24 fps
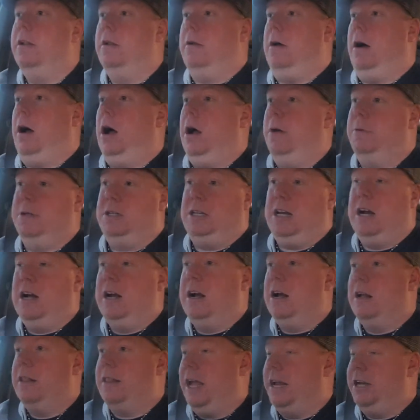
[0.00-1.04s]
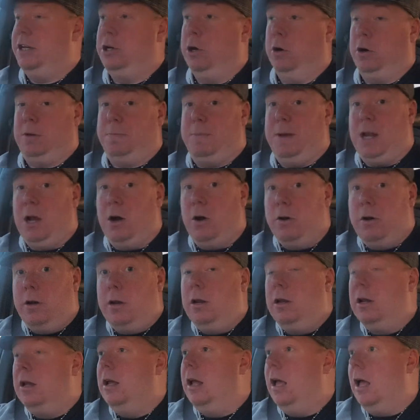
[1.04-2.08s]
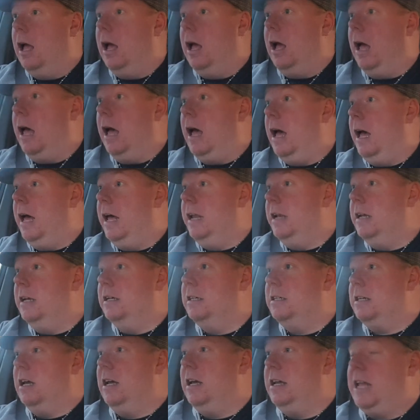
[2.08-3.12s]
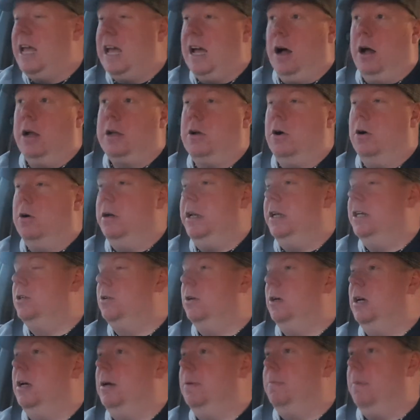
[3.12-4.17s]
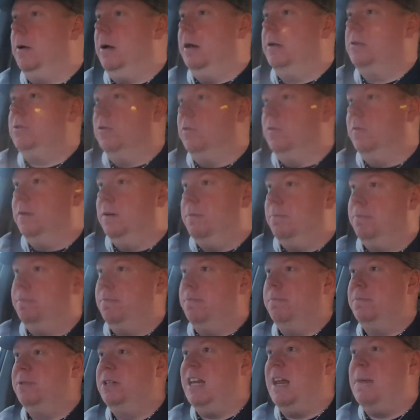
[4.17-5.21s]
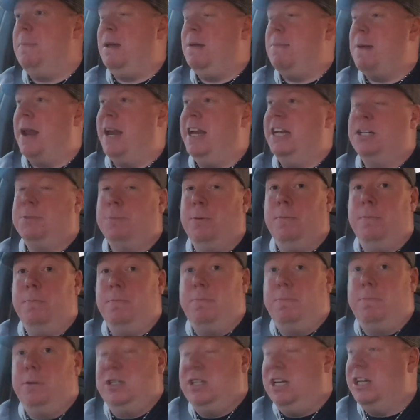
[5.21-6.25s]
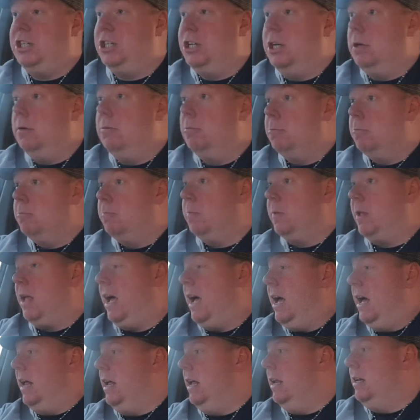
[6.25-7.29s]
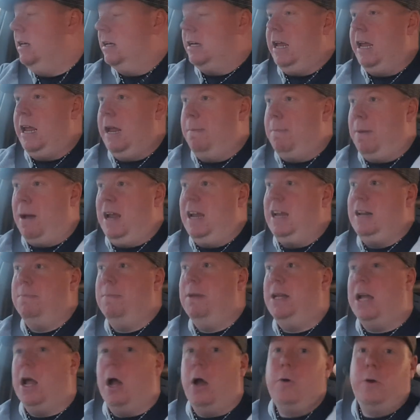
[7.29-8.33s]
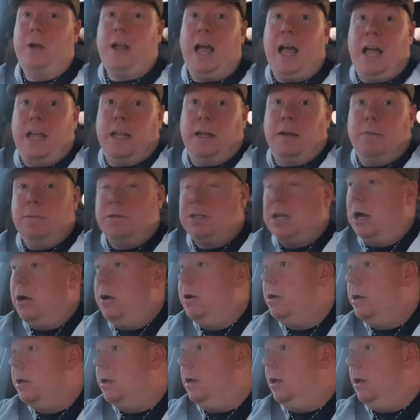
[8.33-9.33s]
I was young. They took me on, and I got into a sort of a semi-management position, and it paid me okay. So,